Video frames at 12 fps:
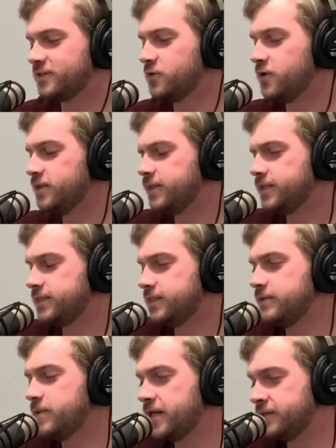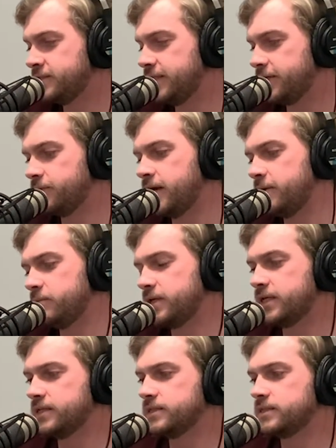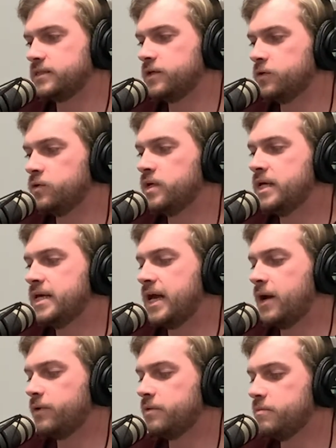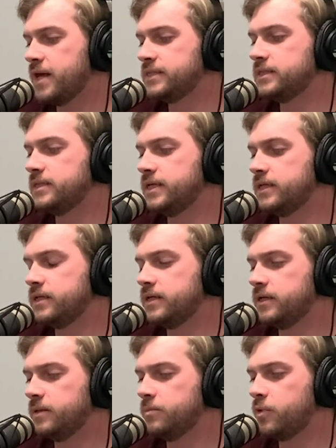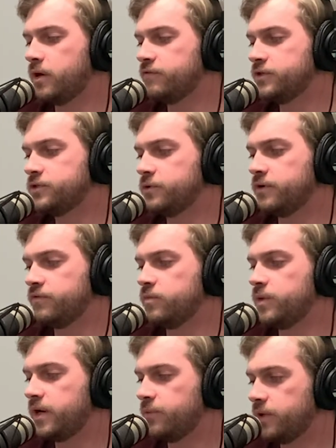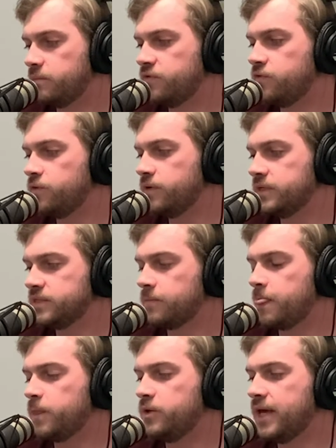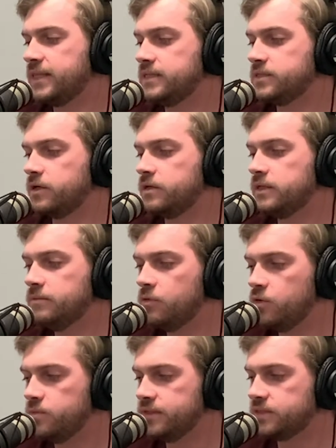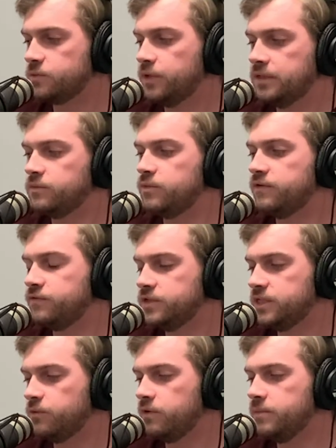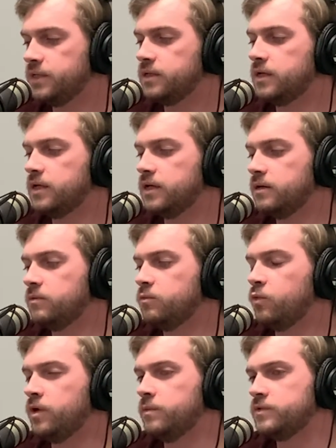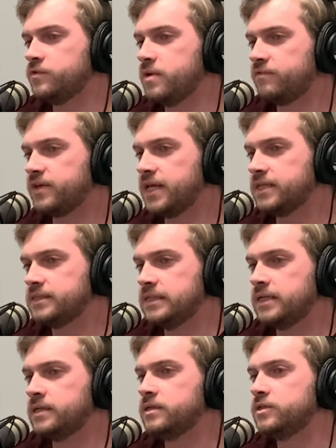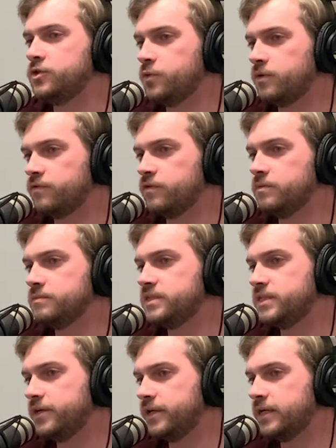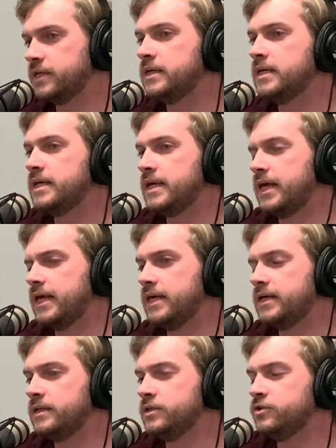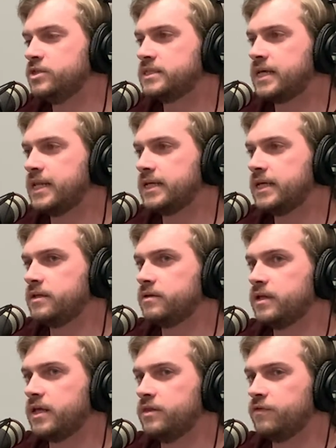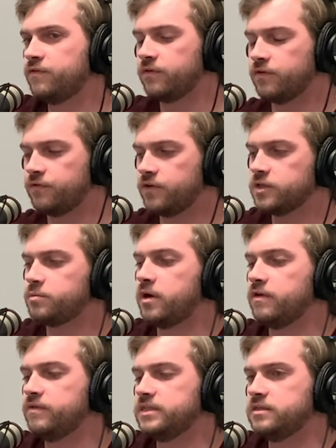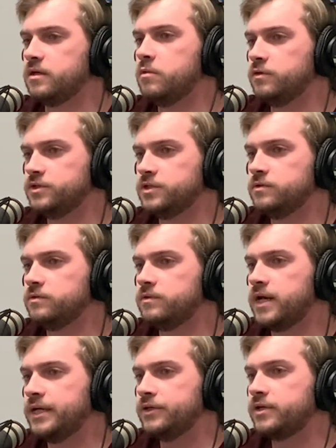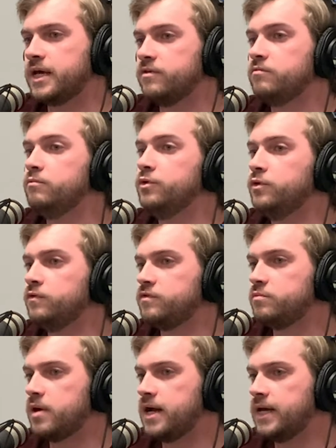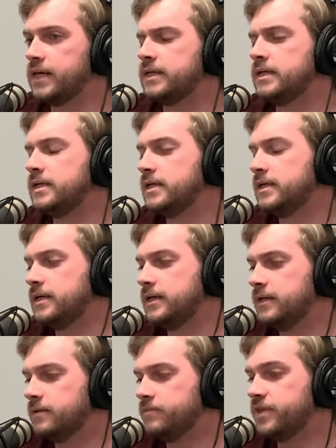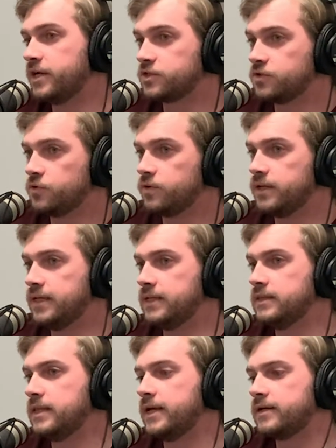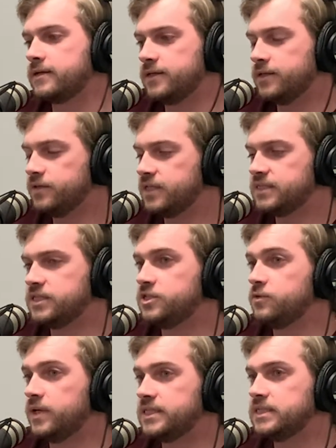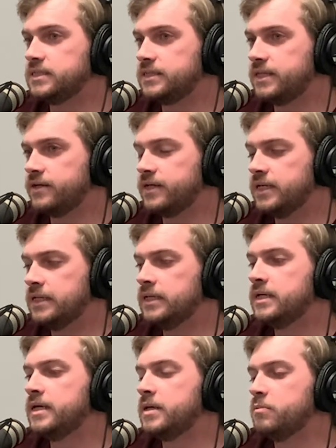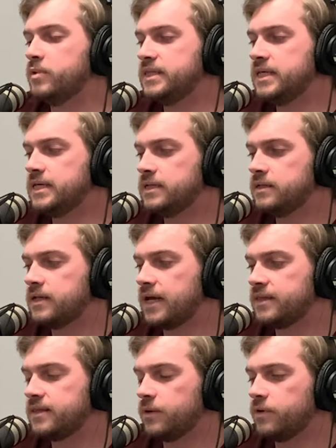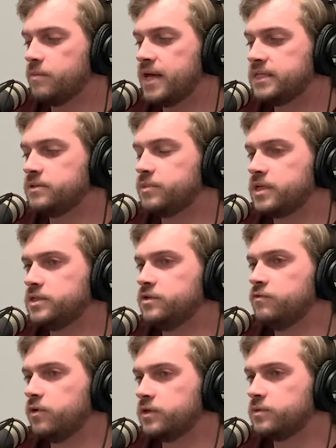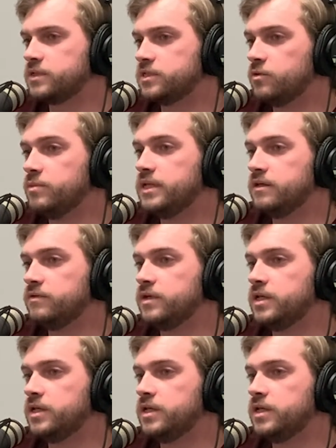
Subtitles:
on the She Matters thing, right? Because so I would imagine that in part of your story, from what I read before, is you had these early moments with refugee women. One was from Afghanistan, two were from Syria, and you just kind of get in the first part of it's emotional, right? You kind of moved by their story, like the situation that they're in. But then I would imagine, because you've worked with so many,